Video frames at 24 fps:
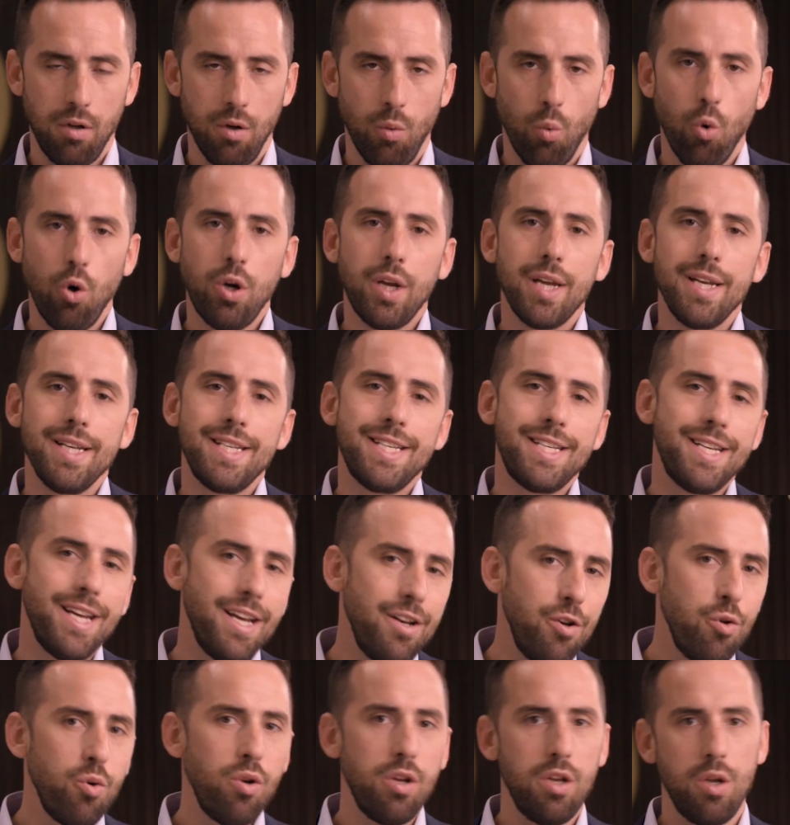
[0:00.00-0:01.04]
We'll
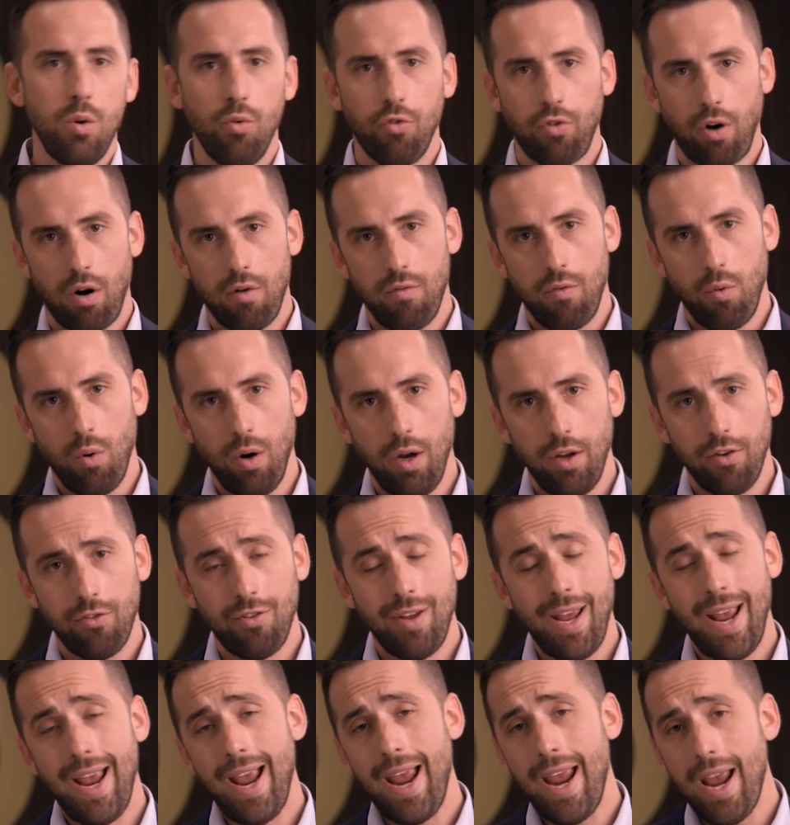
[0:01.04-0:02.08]
continue to use our voice
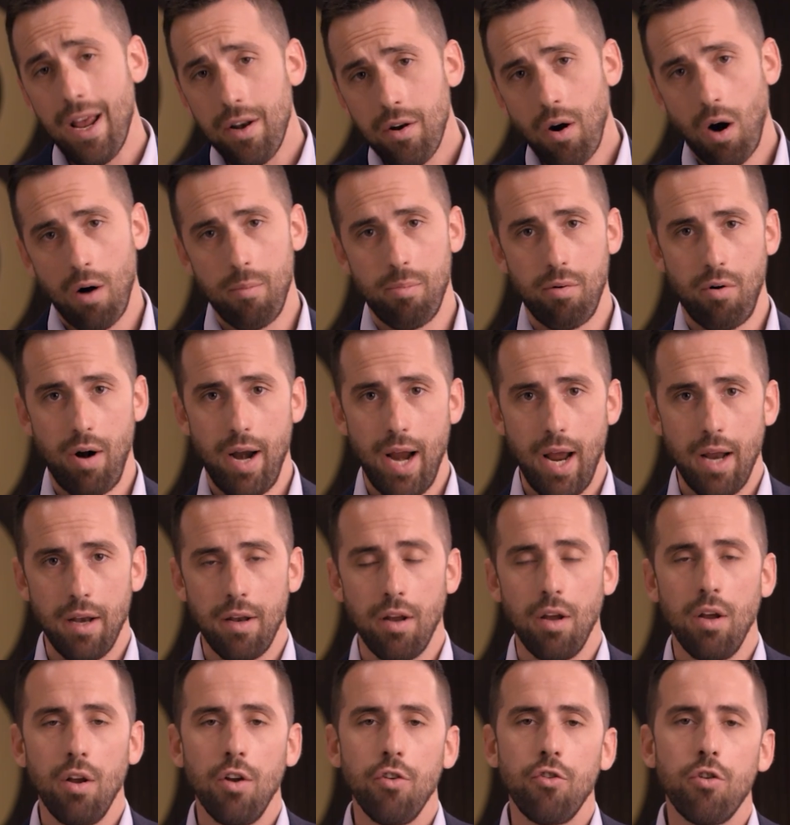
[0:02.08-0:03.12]
and our brand
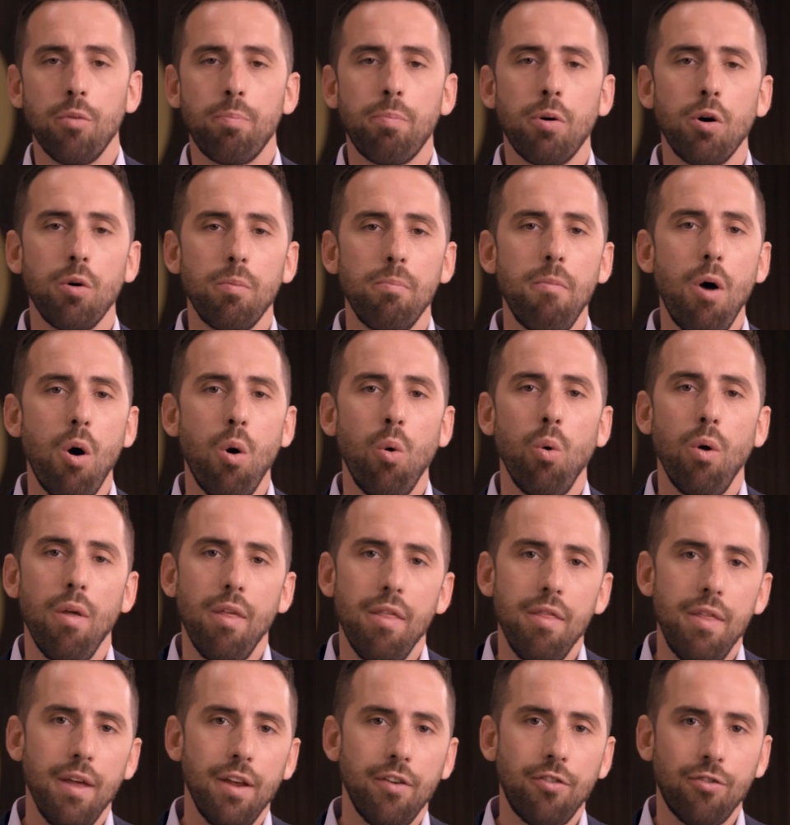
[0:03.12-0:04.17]
to promote
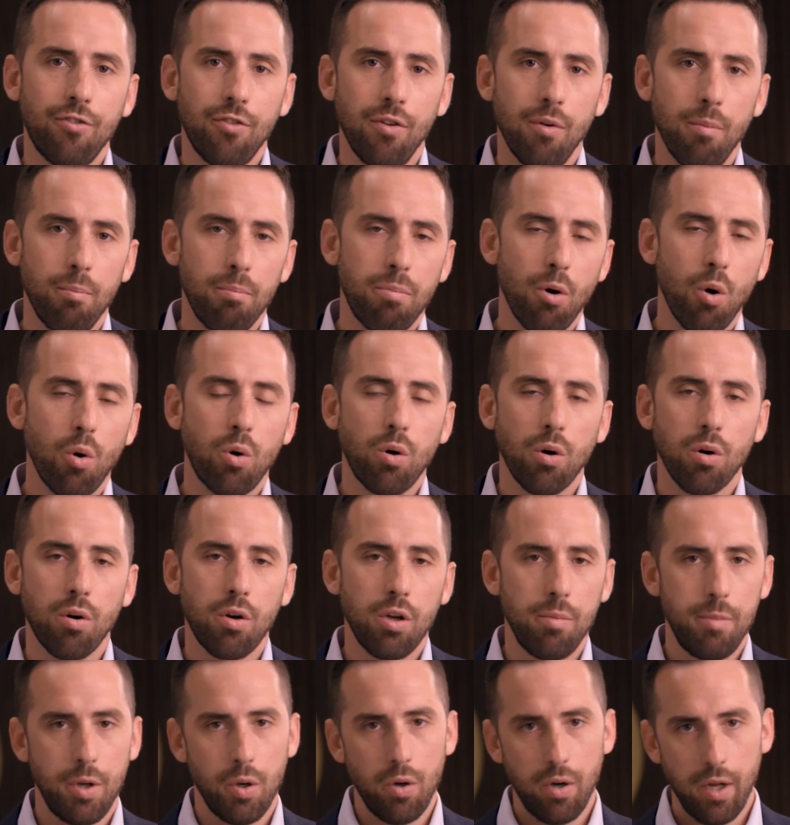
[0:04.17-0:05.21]
this broker
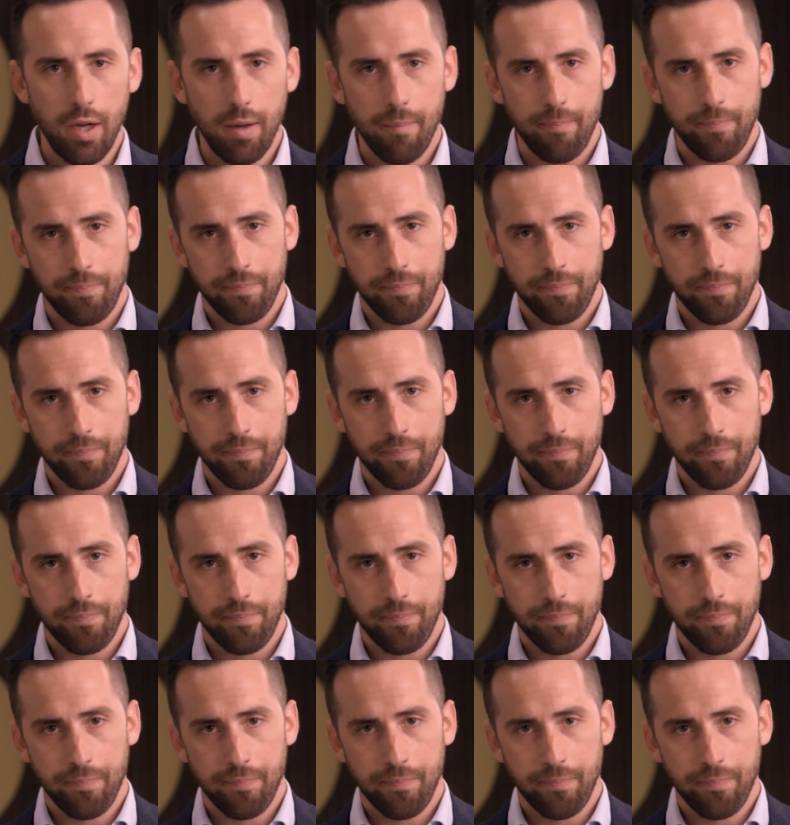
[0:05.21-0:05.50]
community.